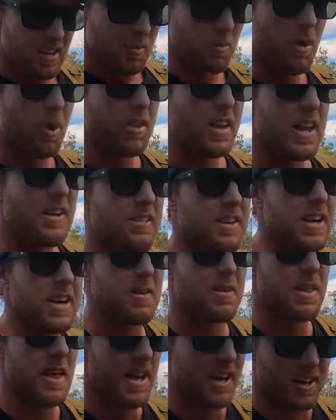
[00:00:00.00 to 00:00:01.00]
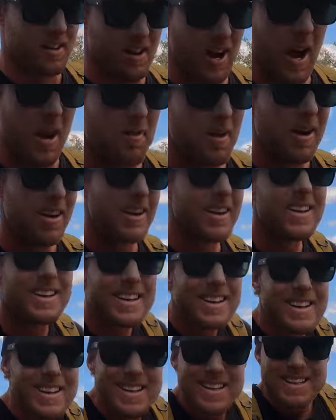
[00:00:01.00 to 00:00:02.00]
I'm not leaving here without a crab.
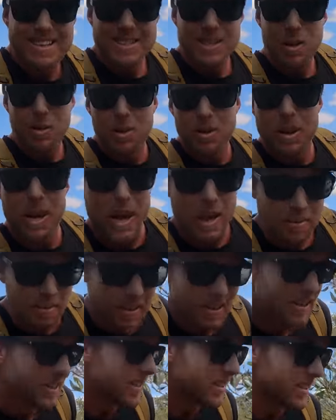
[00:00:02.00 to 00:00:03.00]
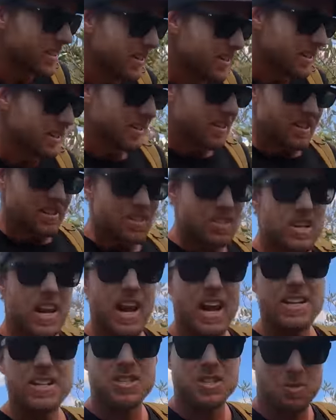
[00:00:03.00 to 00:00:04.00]
So we'll um,
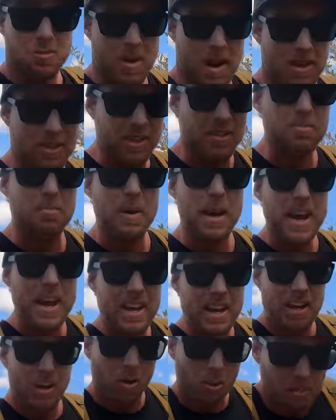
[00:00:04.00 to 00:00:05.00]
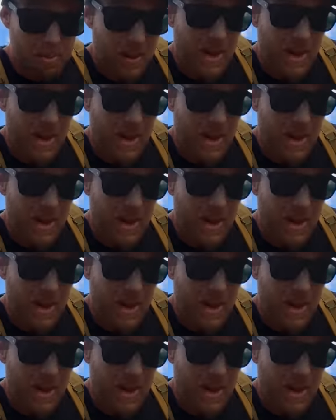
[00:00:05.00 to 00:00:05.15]
change to method B or